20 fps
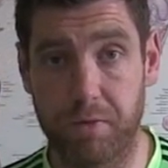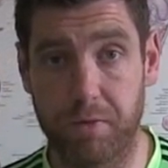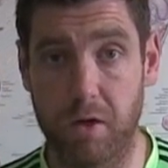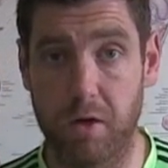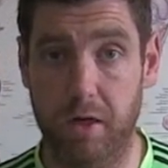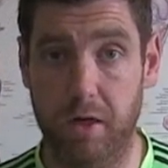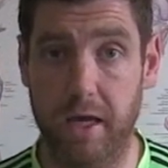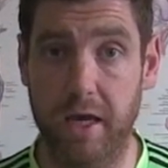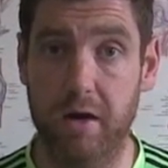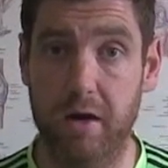
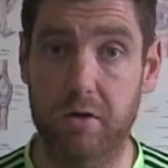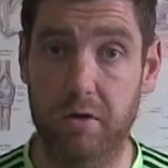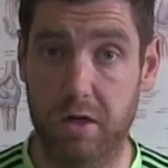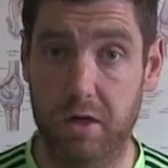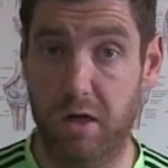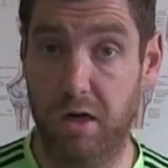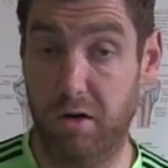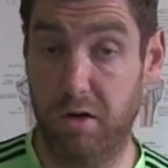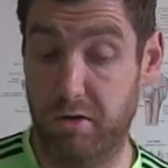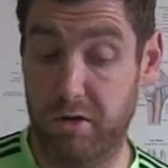okay,
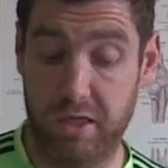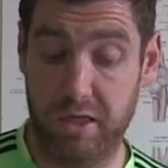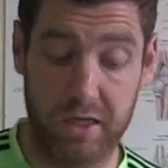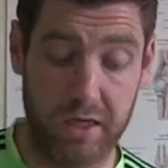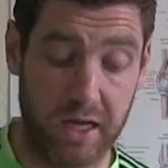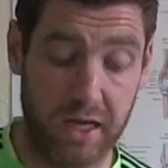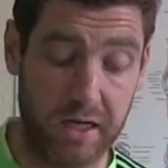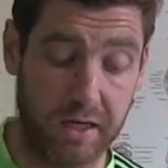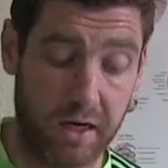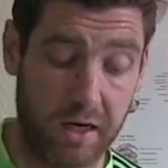or
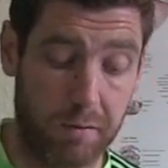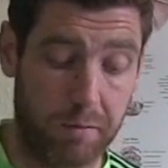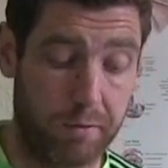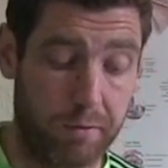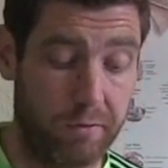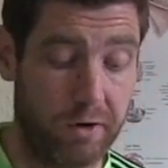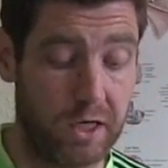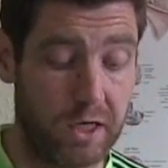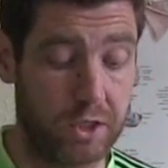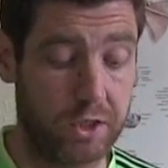a healthcare
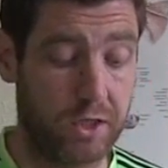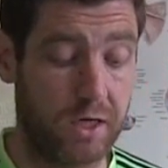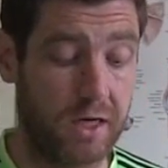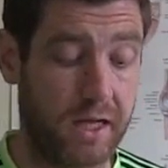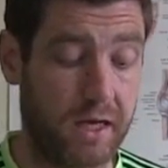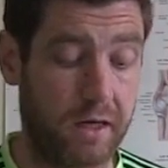professional,